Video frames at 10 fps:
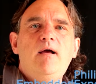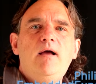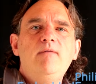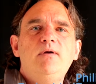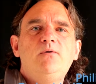
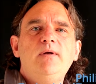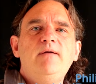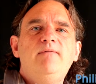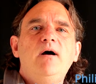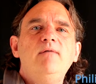Every
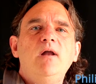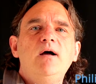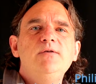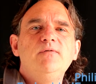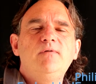25
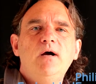lines of